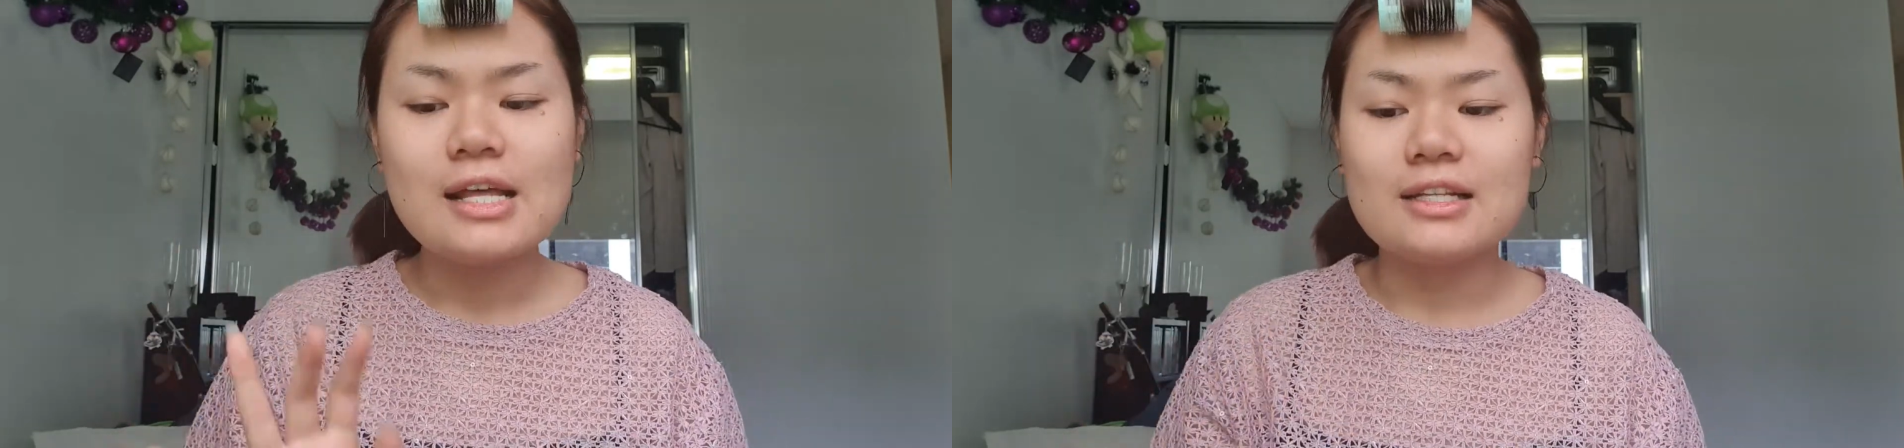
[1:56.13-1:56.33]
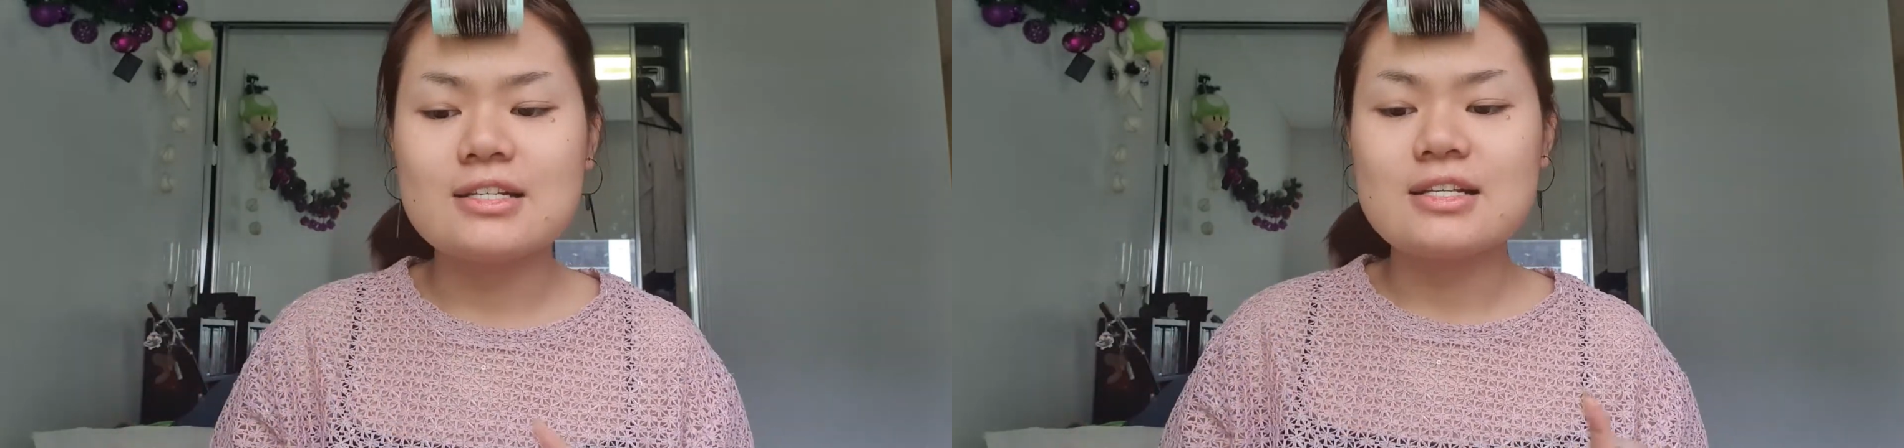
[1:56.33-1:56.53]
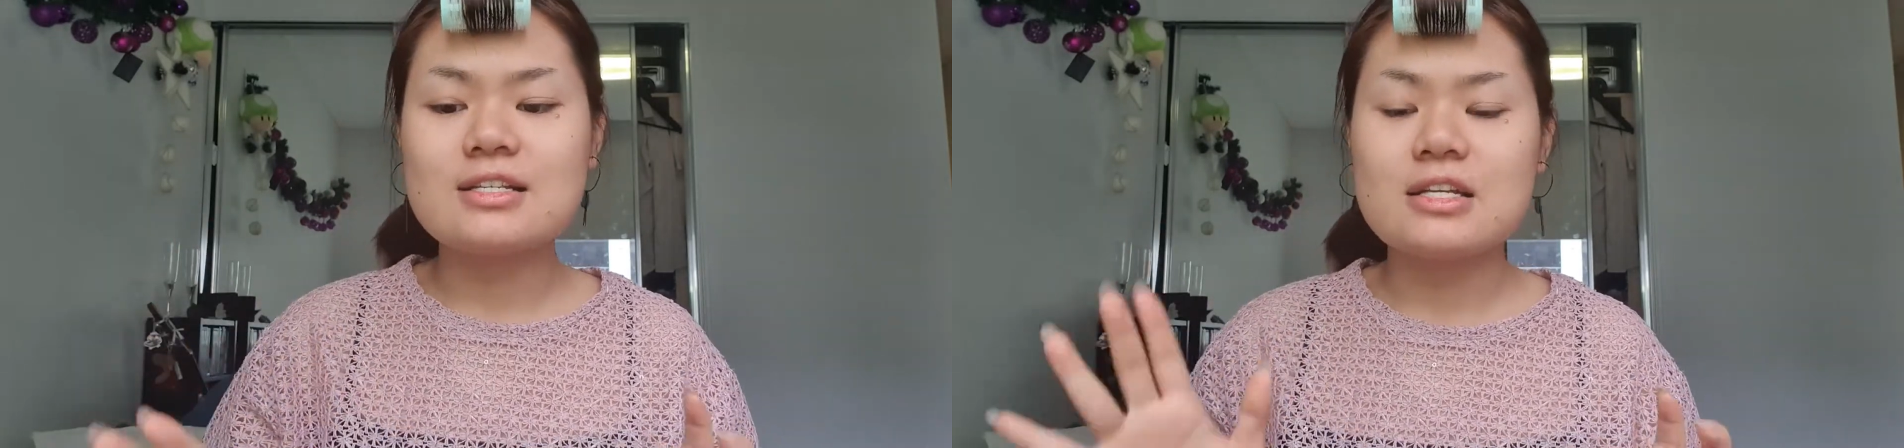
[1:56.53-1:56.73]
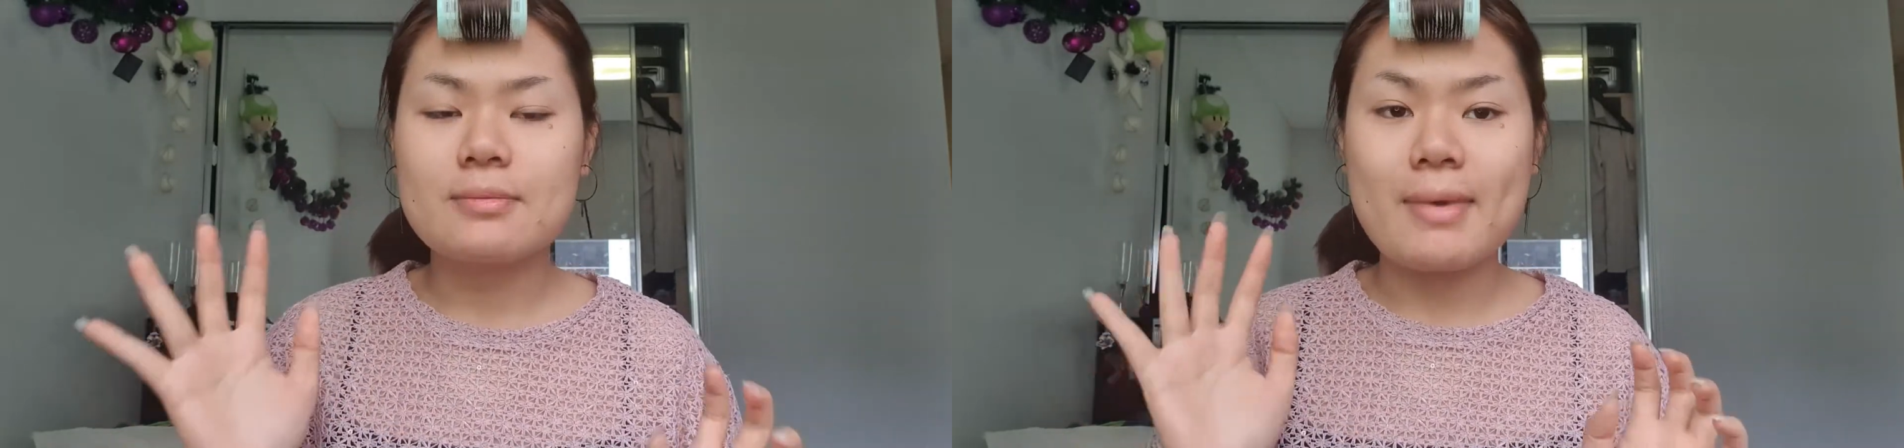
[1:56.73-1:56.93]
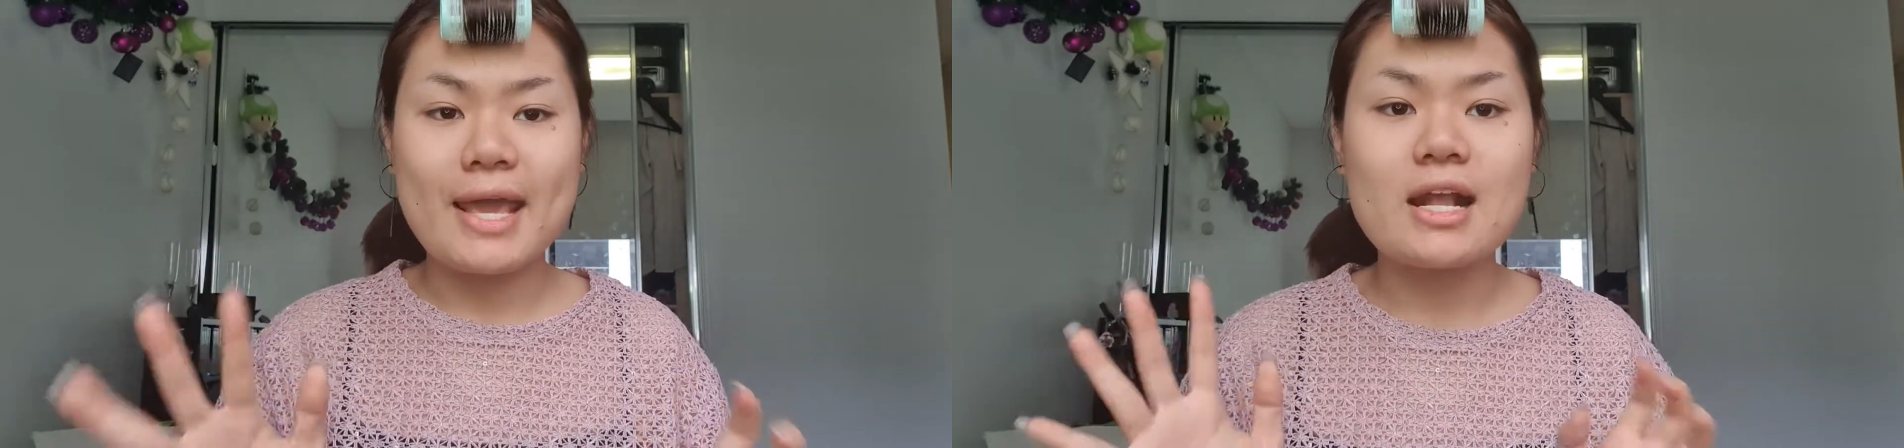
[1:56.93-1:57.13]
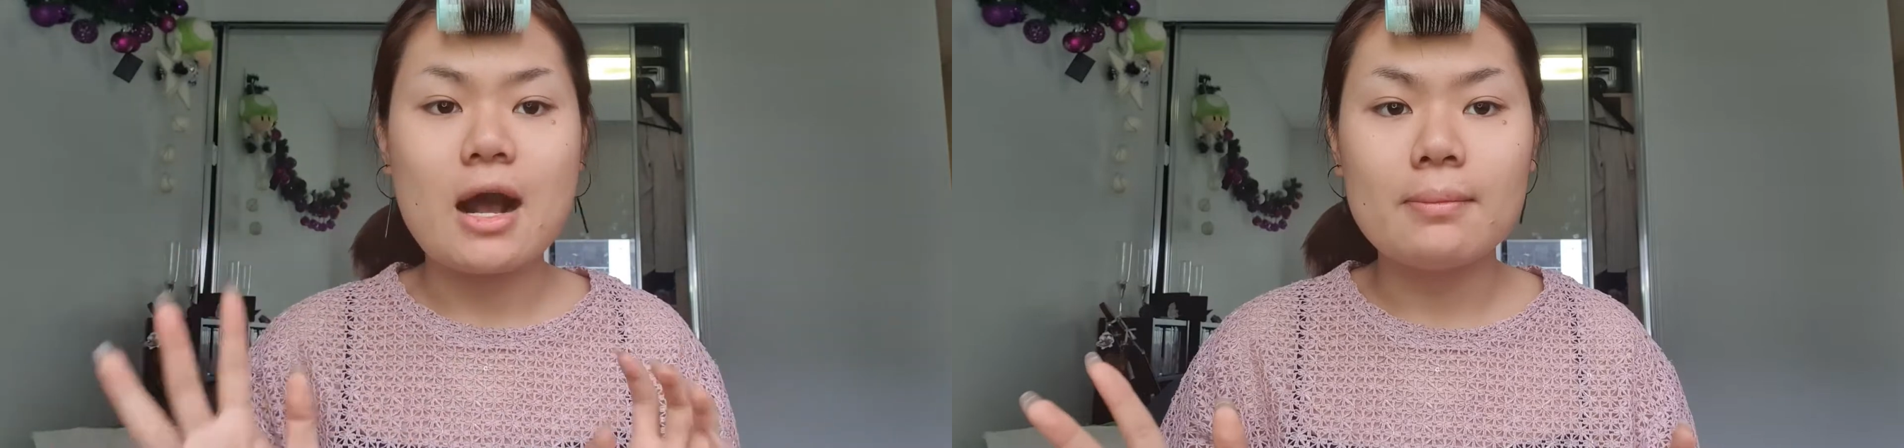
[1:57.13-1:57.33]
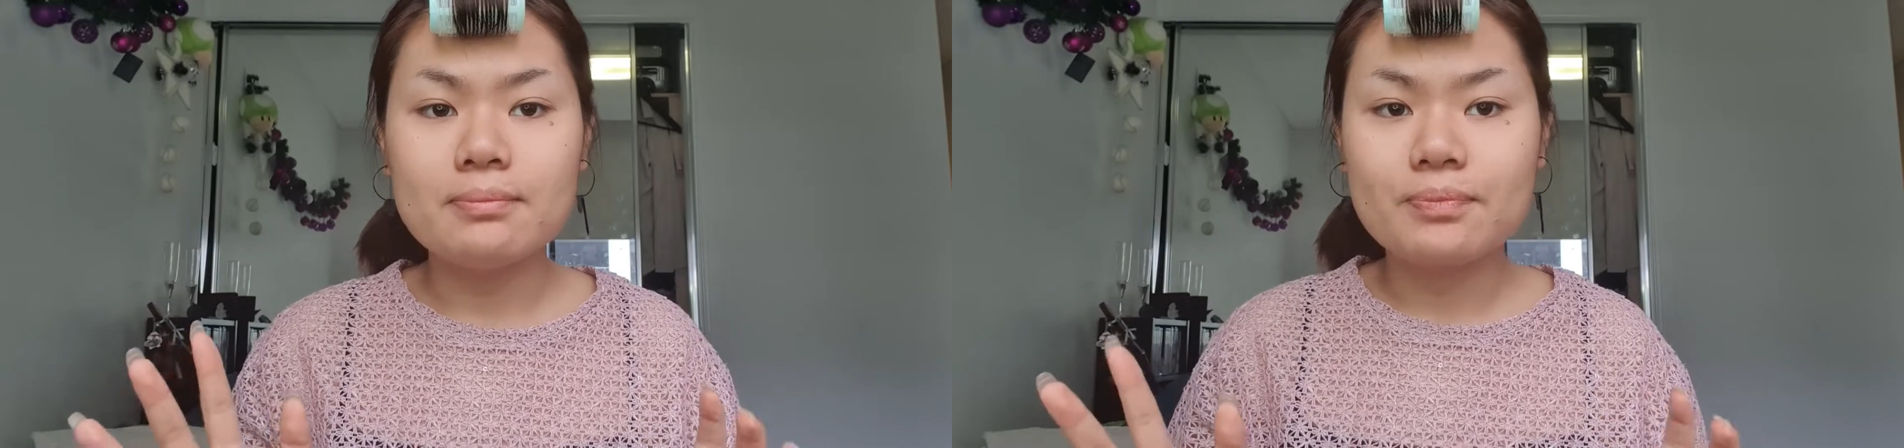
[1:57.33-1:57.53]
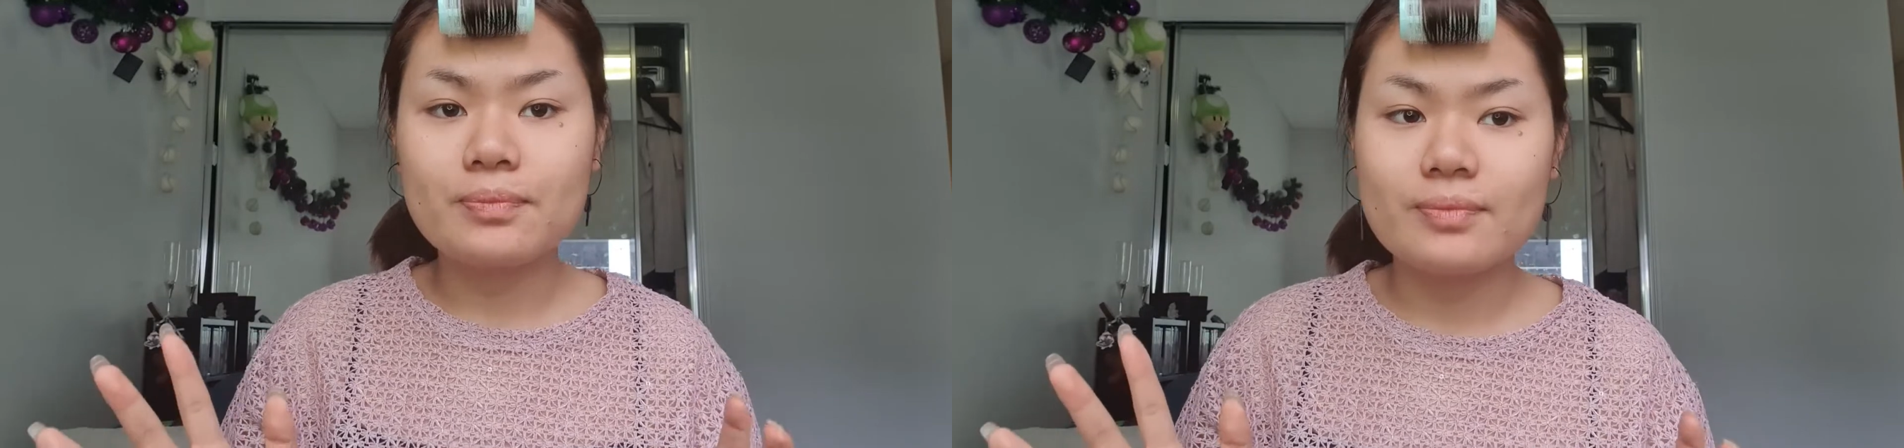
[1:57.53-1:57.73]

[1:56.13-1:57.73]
This is the makeup